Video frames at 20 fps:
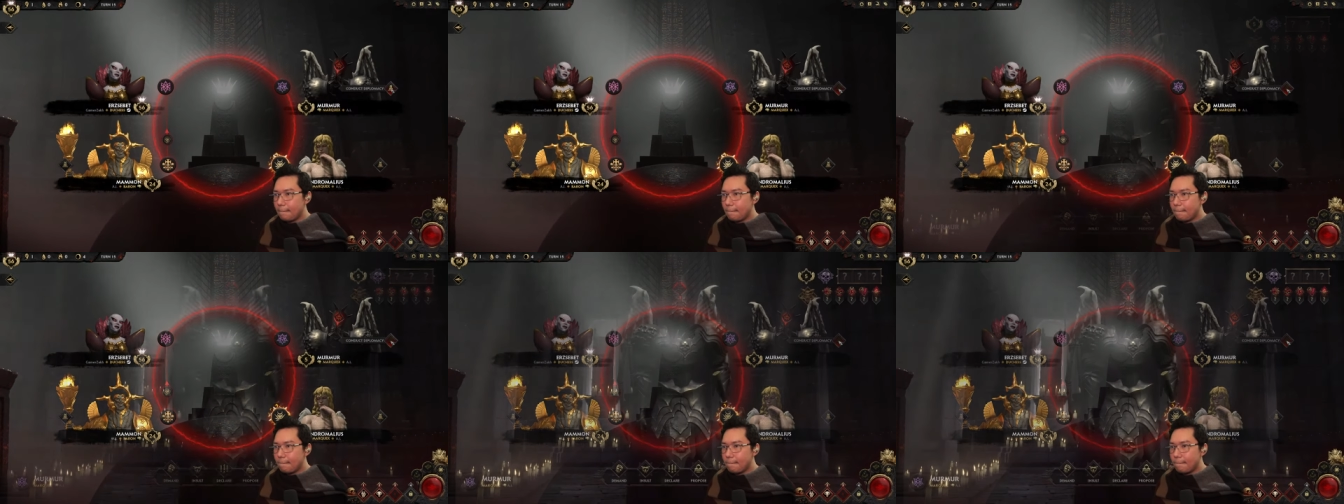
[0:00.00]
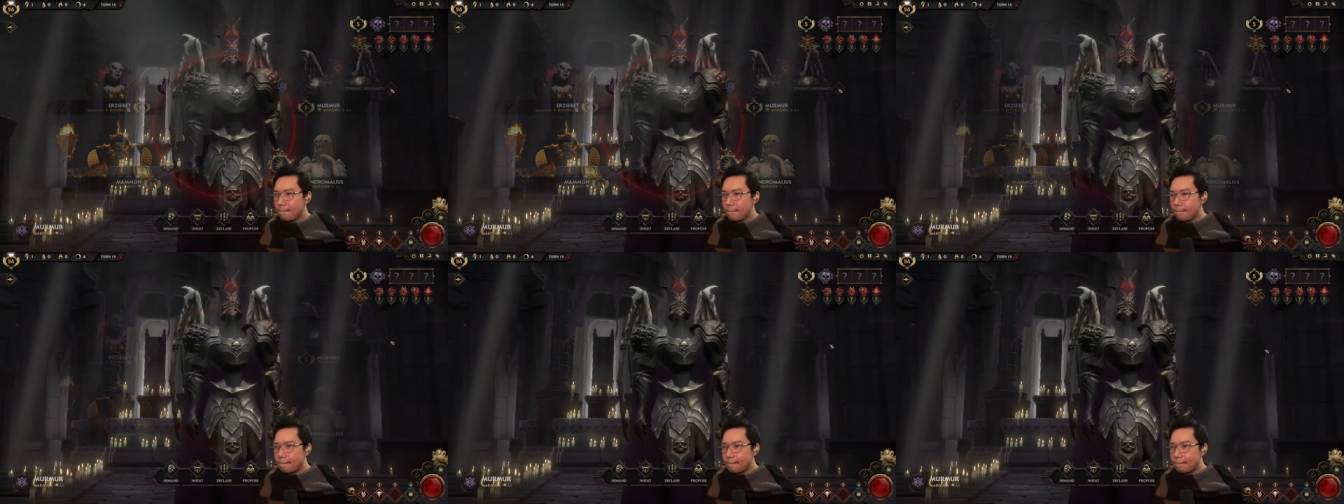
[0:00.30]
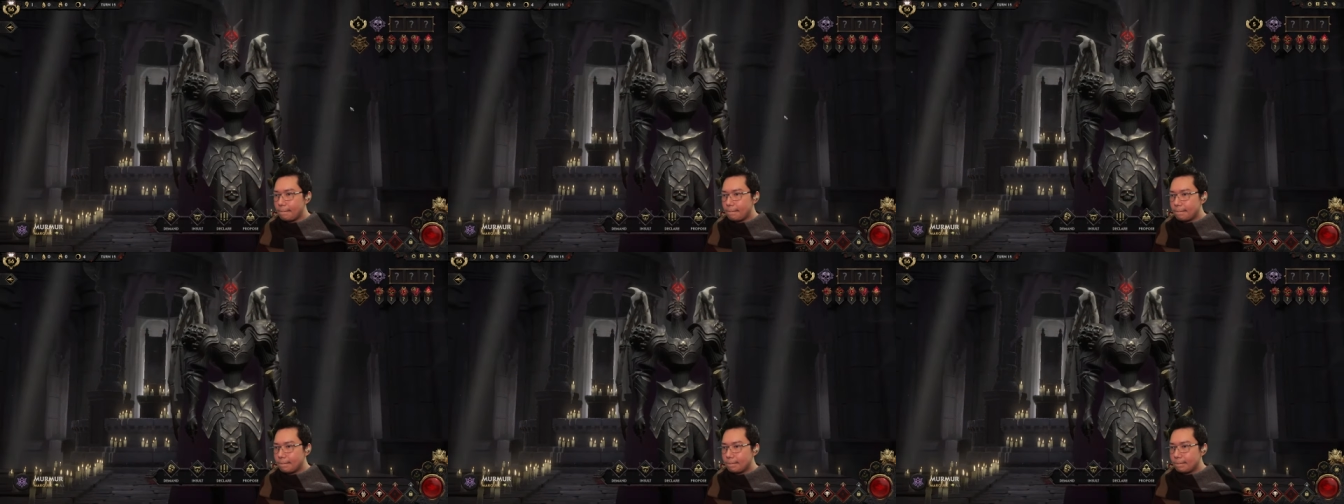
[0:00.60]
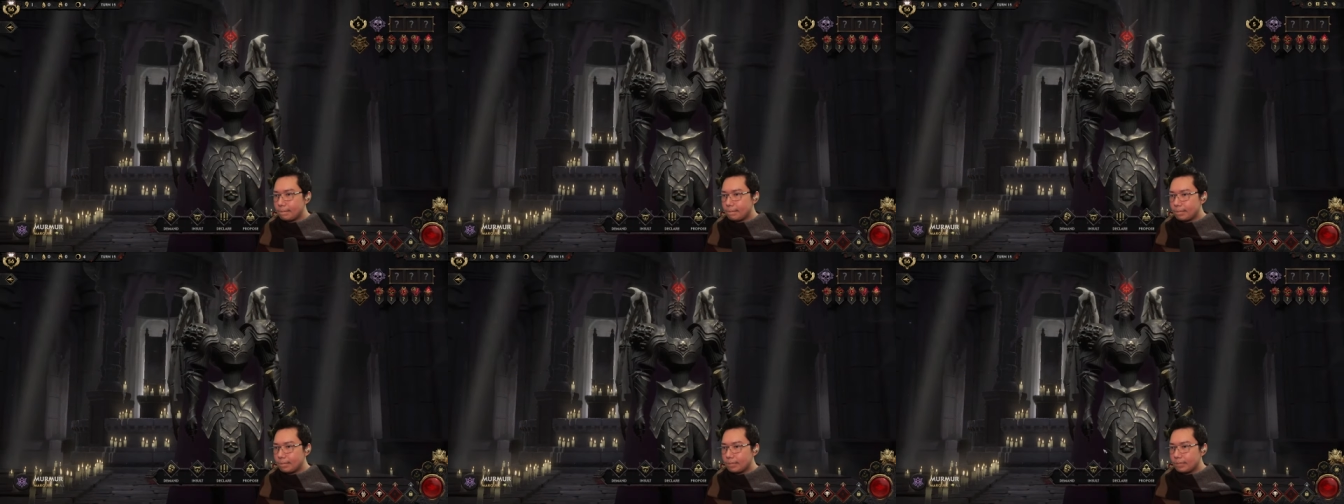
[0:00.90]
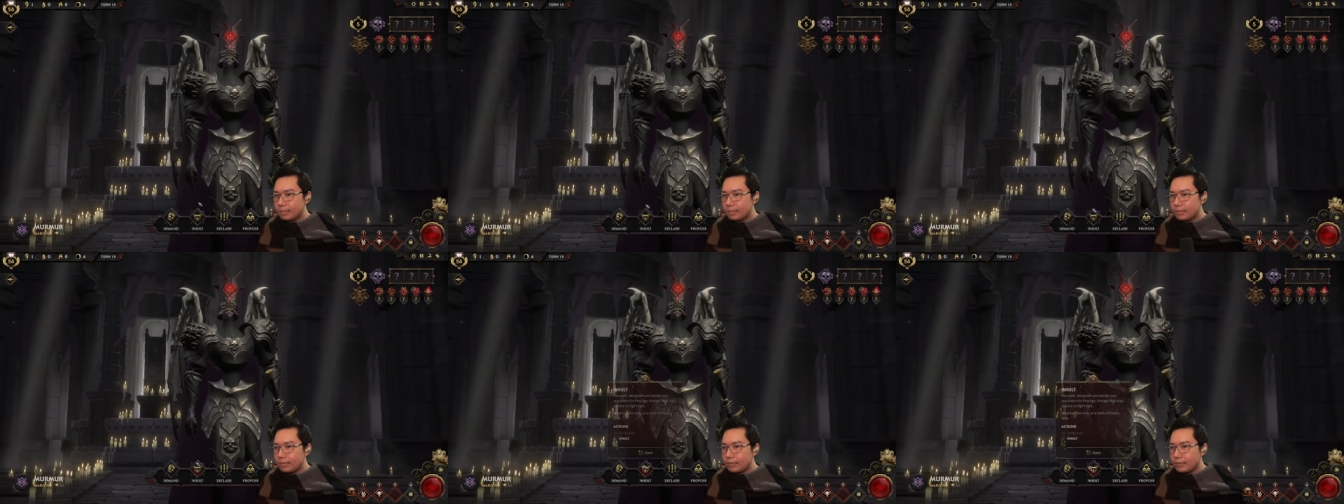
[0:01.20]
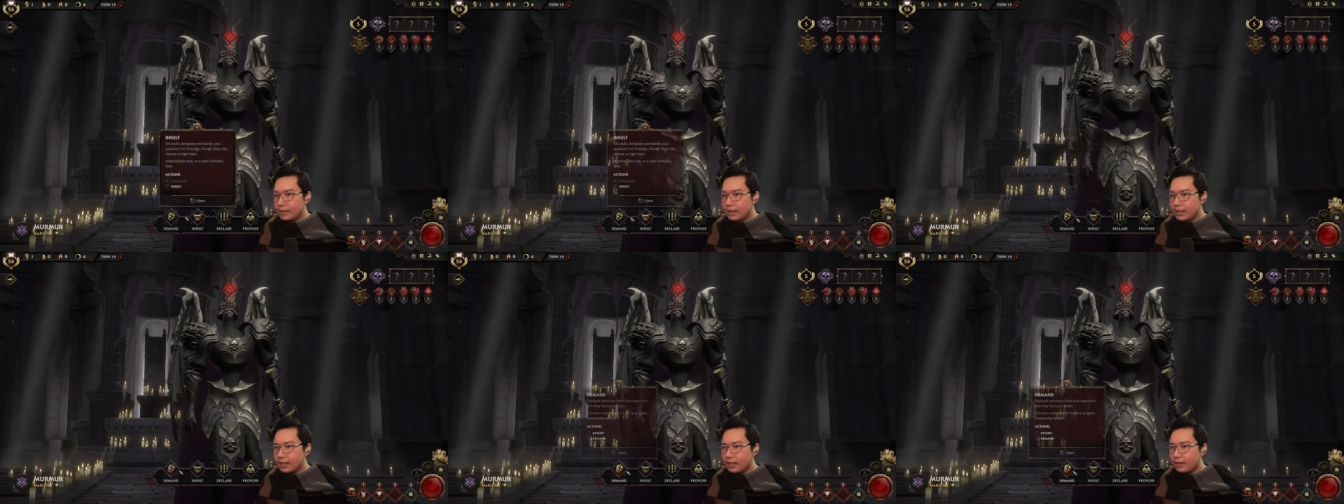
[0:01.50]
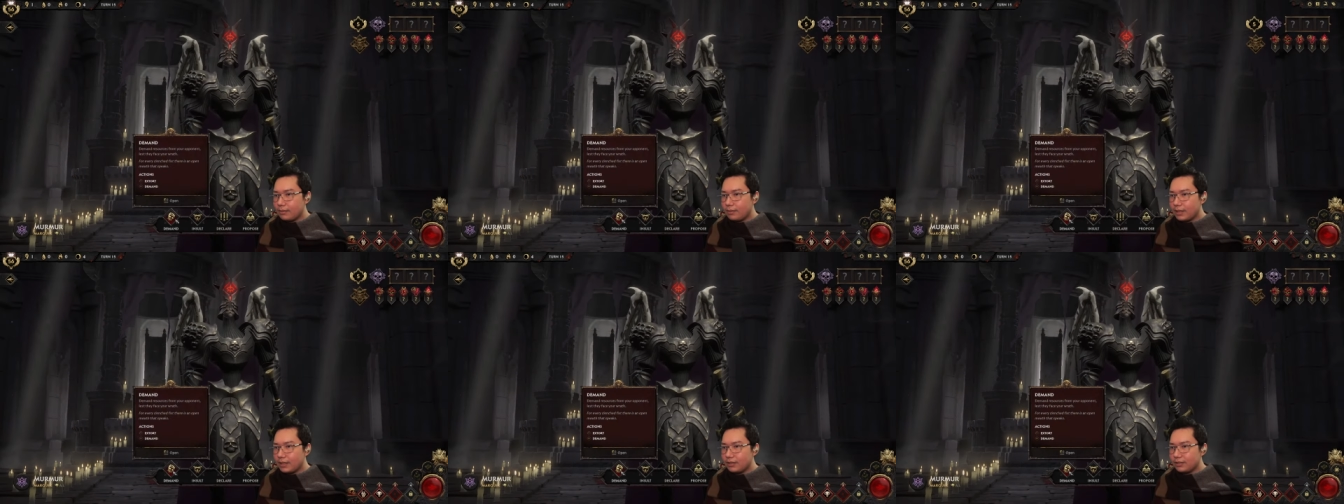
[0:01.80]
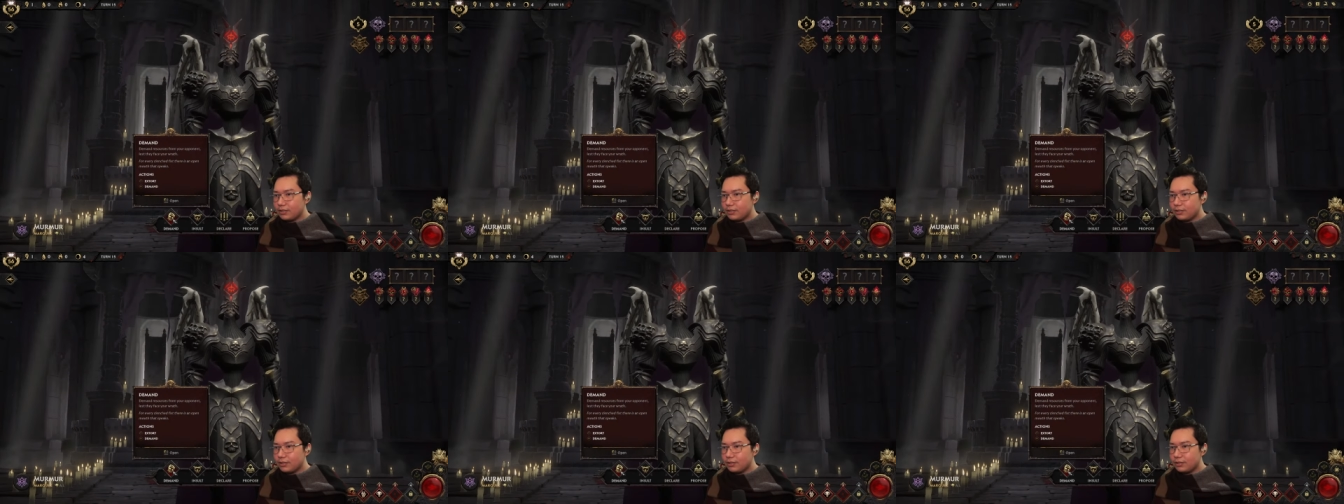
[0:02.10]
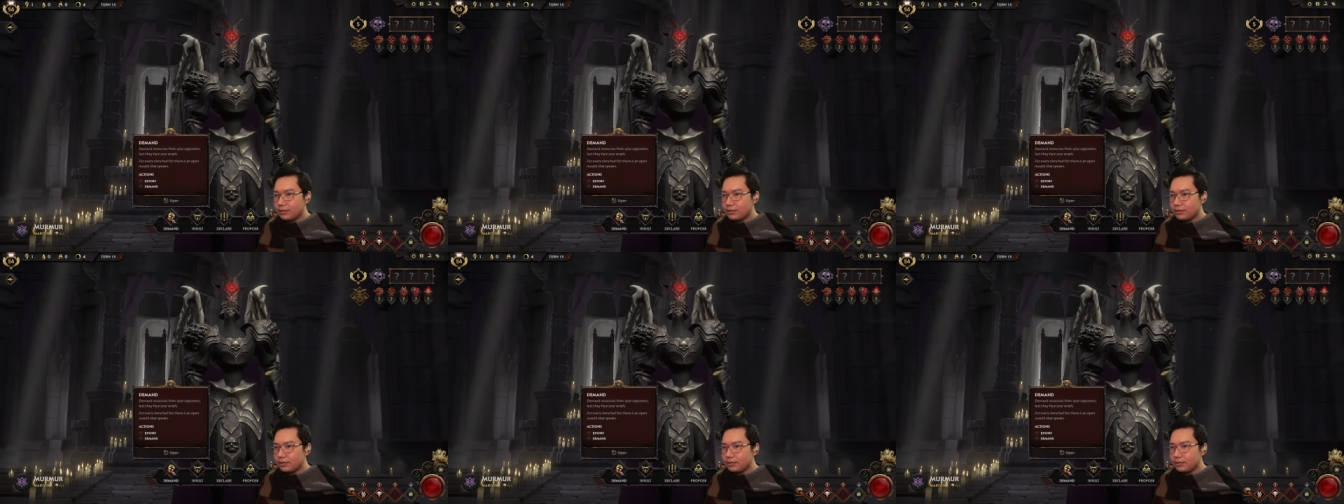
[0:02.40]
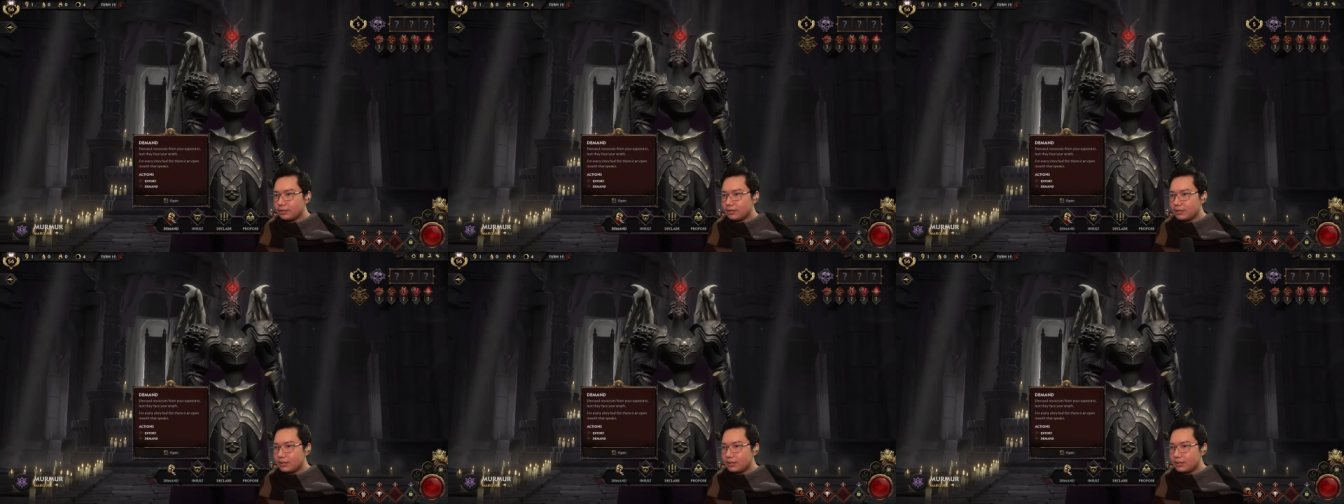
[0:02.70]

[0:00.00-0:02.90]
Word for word: Murmur. And I want to